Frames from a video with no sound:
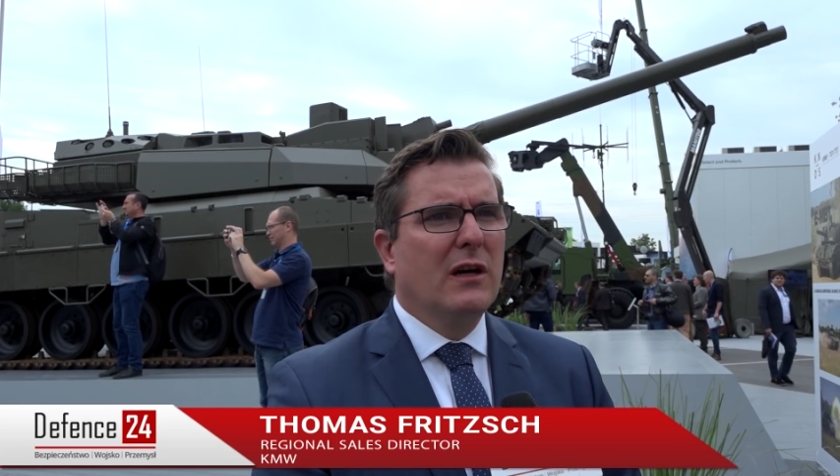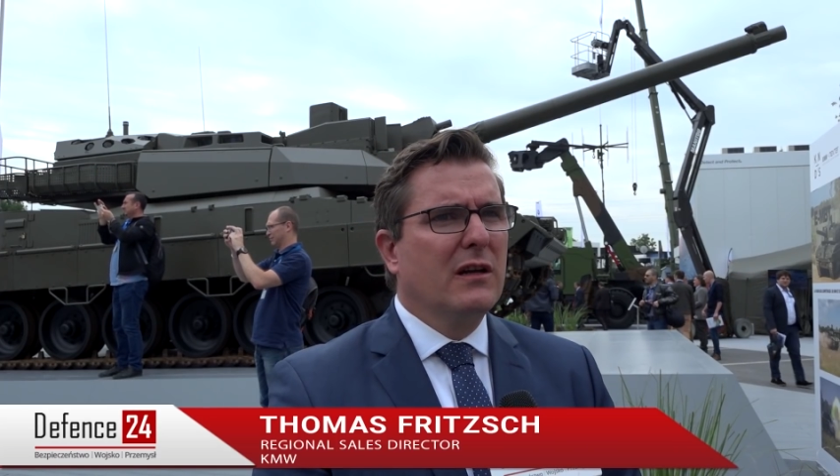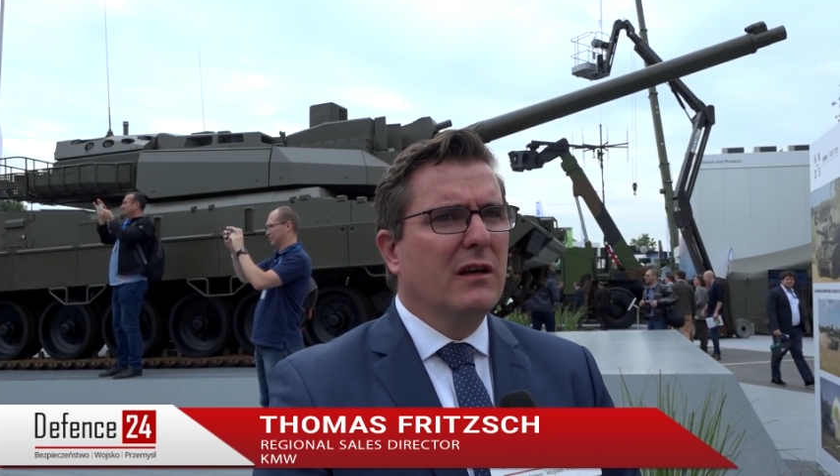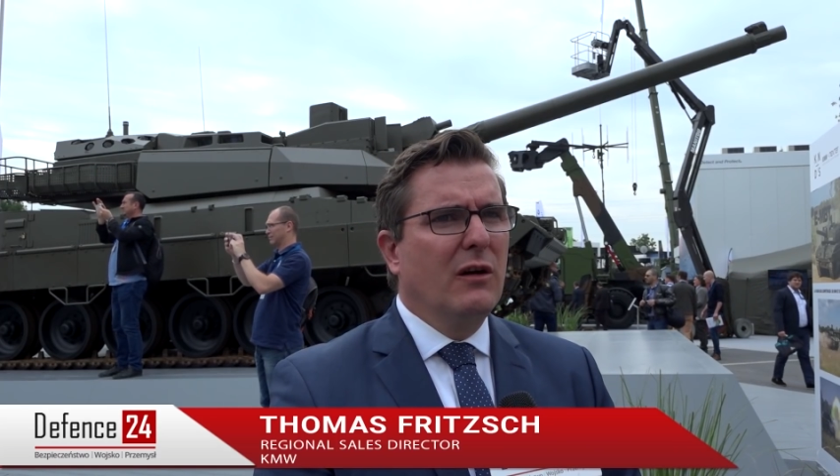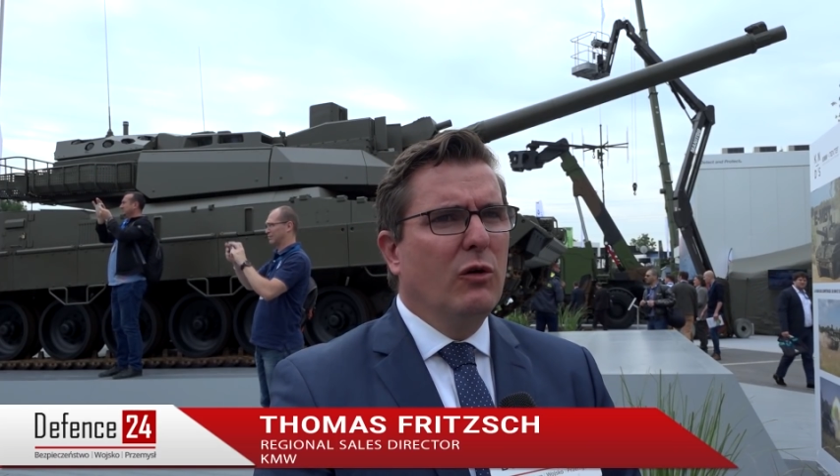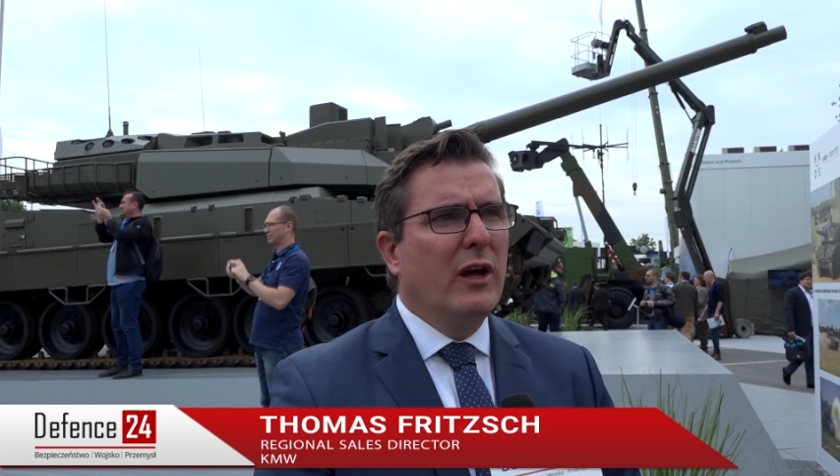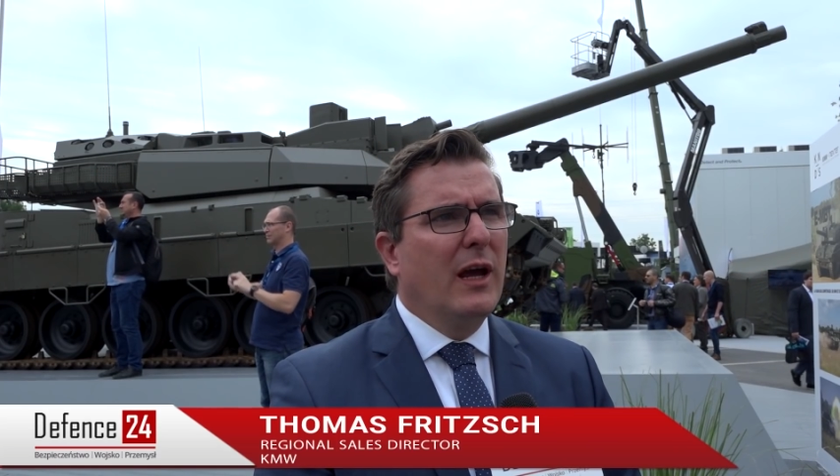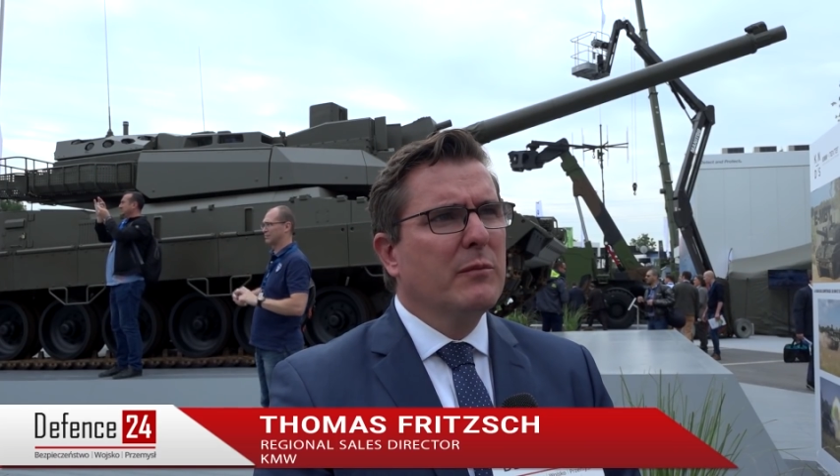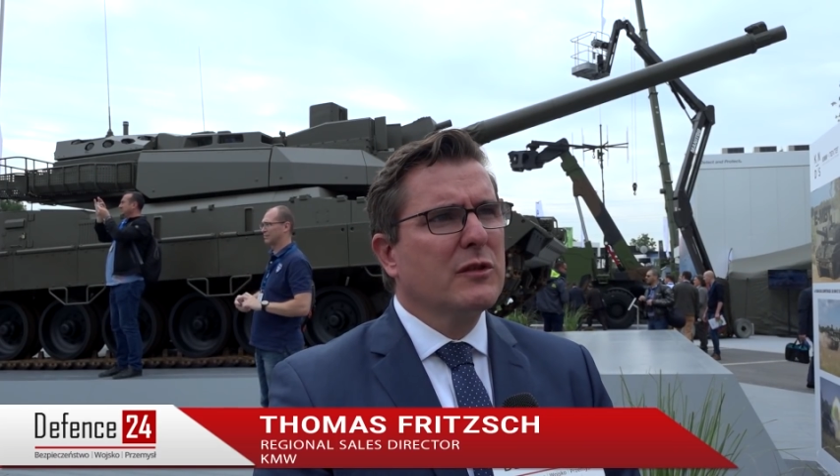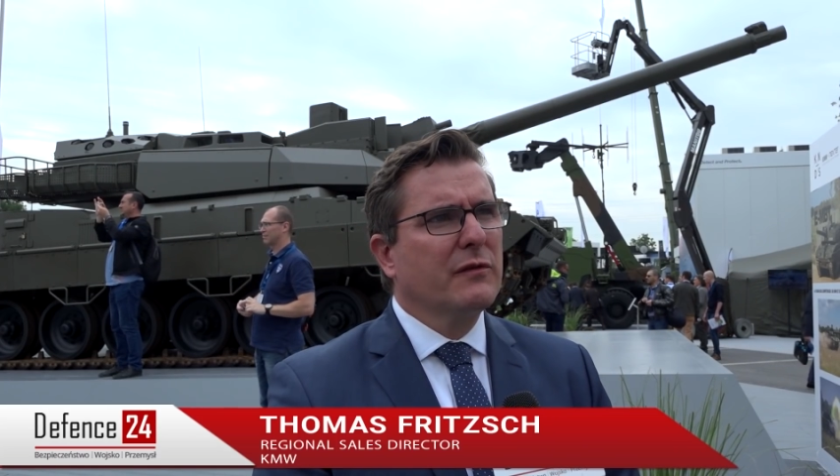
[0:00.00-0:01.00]
are the O
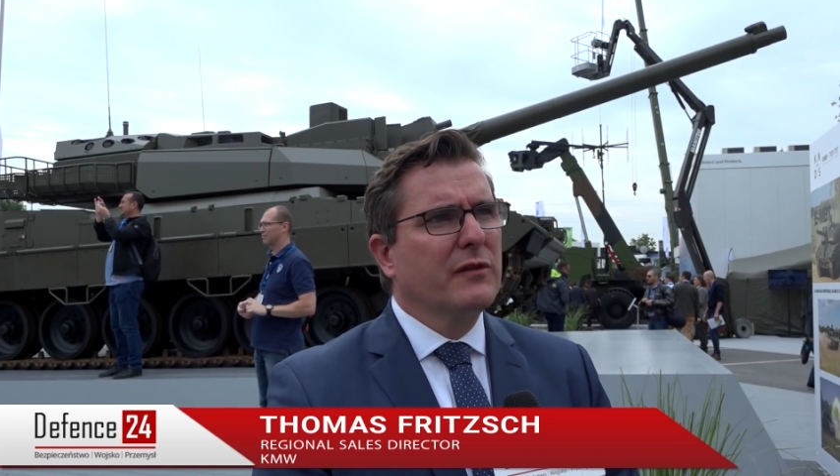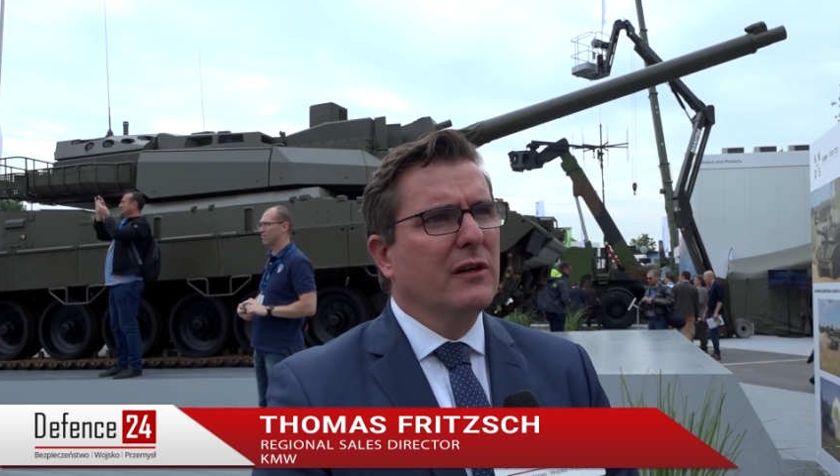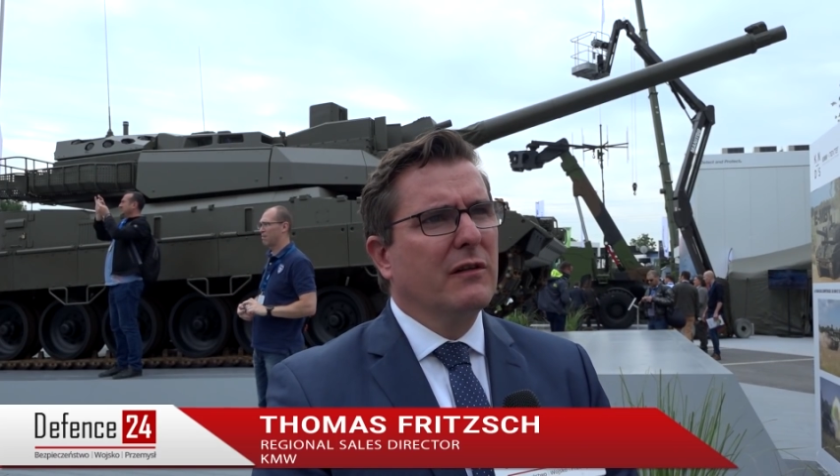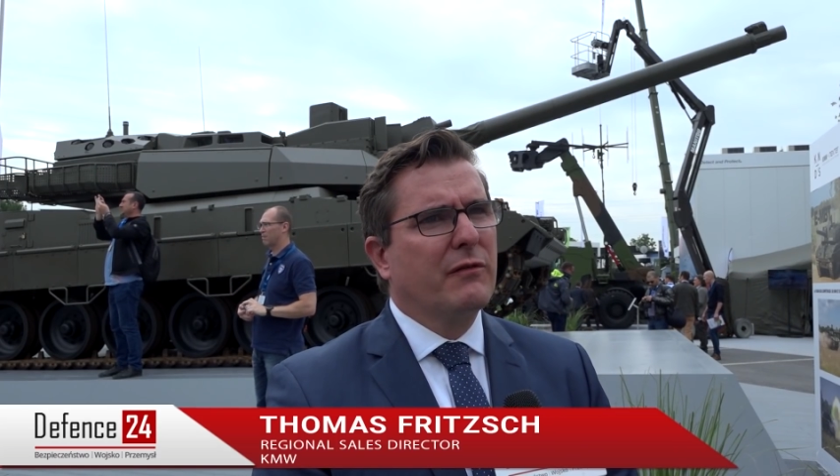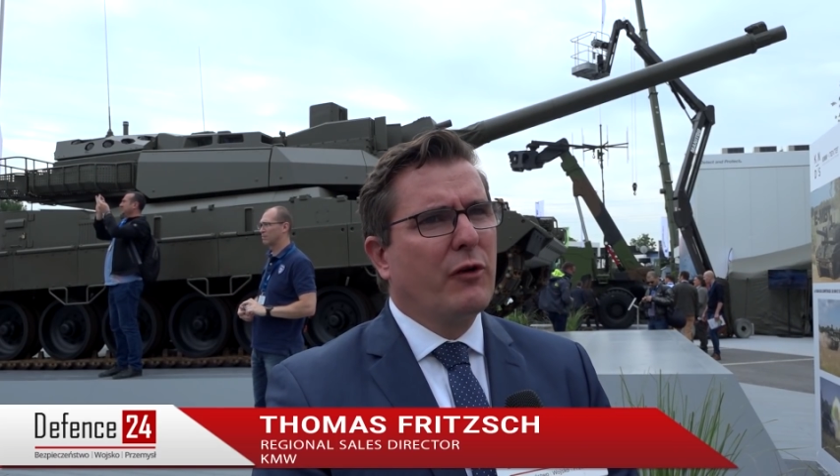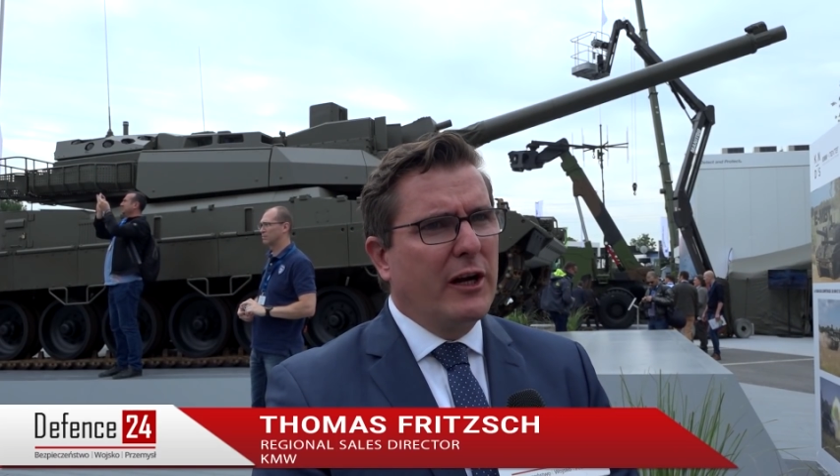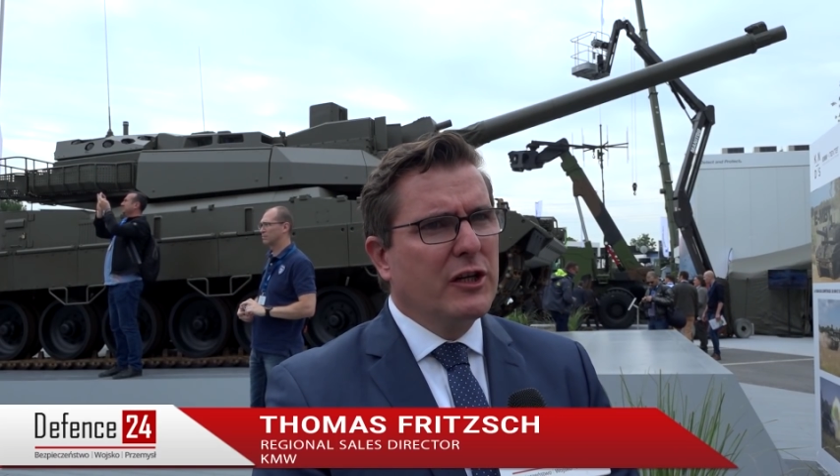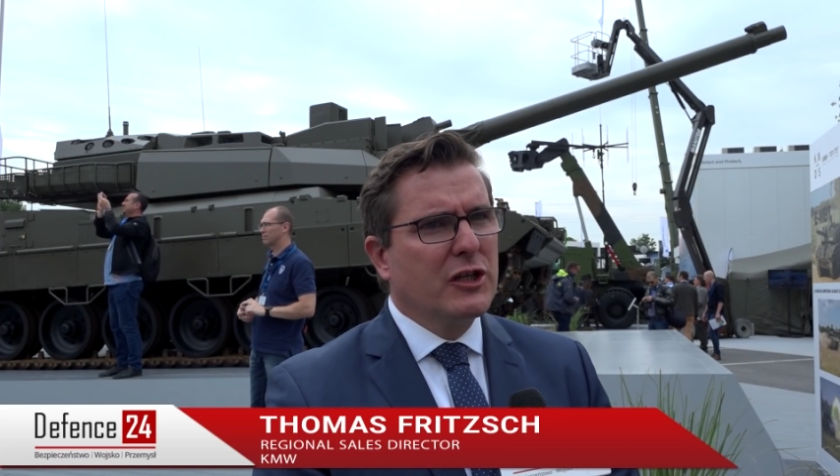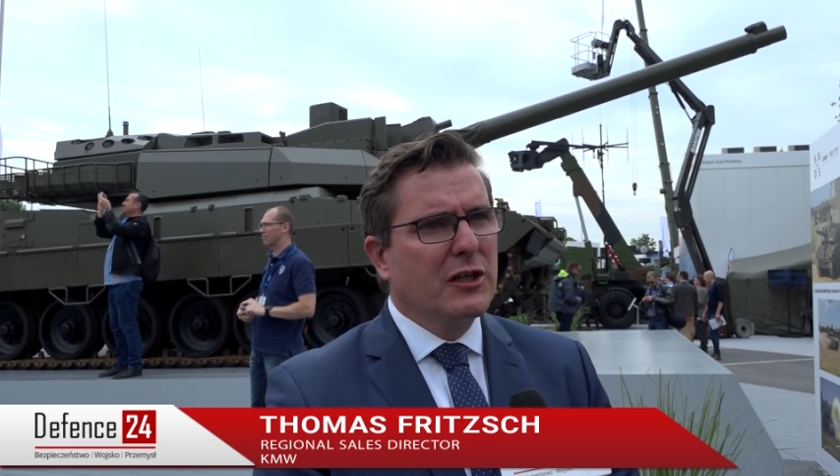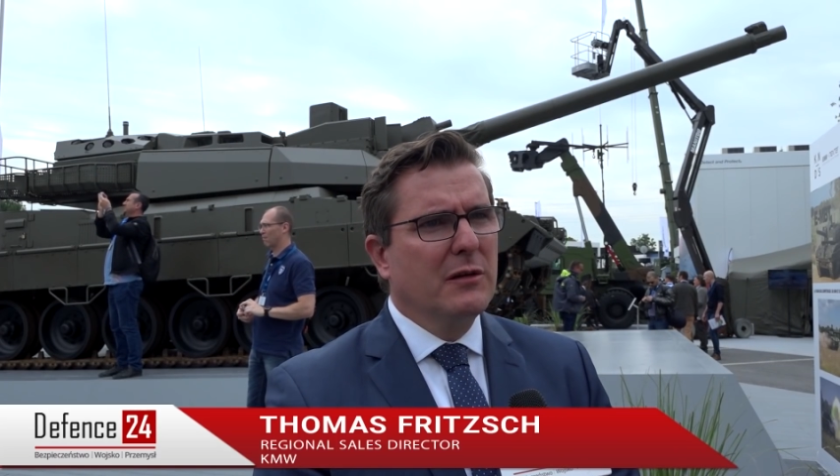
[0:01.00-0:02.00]
E Ms of the
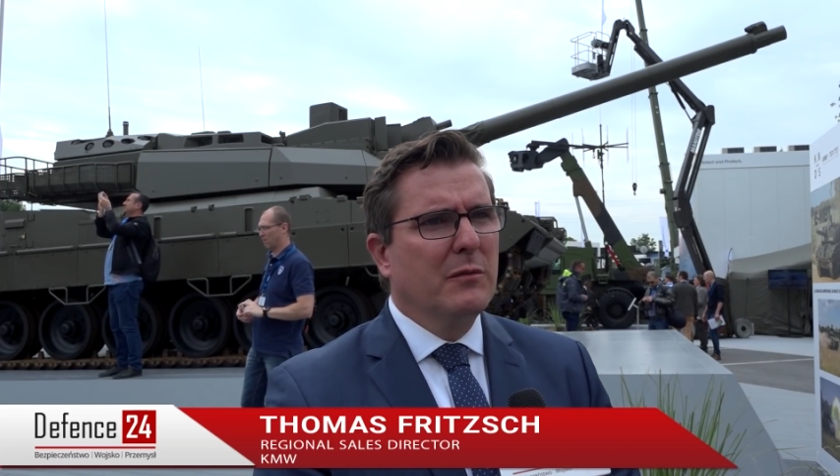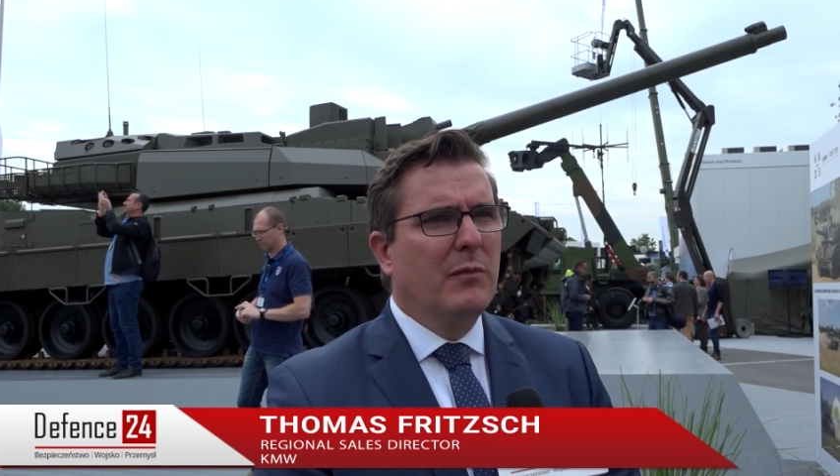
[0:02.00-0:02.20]
French